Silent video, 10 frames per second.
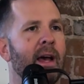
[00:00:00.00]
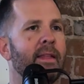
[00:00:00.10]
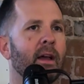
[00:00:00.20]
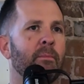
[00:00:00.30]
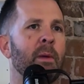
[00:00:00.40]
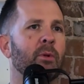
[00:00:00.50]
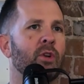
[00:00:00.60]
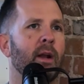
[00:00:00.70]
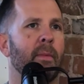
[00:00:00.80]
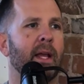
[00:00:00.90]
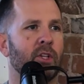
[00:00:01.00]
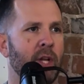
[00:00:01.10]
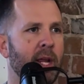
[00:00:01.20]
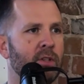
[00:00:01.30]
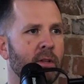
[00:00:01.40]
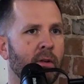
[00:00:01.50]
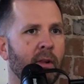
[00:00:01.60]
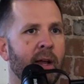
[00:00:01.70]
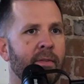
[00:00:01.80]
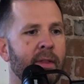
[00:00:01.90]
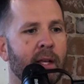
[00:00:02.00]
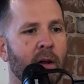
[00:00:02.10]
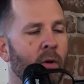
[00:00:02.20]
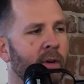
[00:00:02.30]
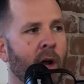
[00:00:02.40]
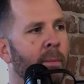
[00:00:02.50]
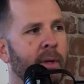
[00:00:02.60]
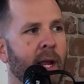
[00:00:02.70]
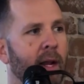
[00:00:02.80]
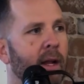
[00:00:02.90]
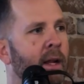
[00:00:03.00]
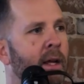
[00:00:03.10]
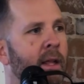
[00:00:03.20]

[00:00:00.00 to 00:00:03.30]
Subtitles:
I think people try to make a change in their life overcomplicate it.